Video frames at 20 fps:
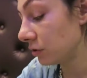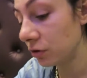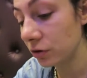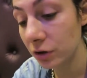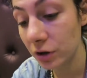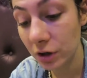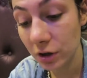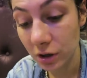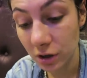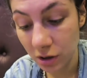I'm
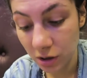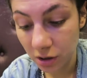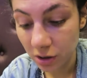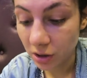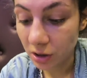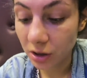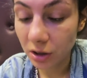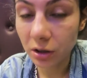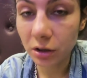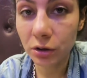
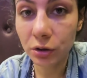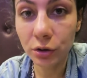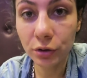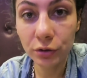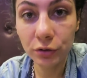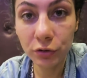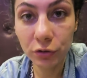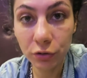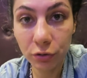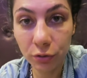
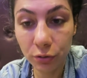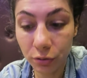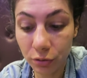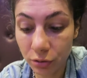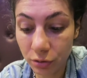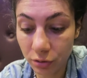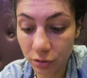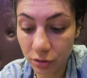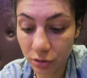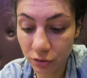going to
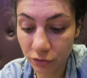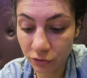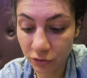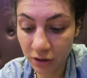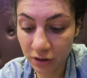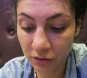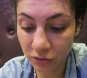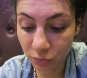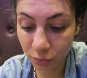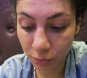try the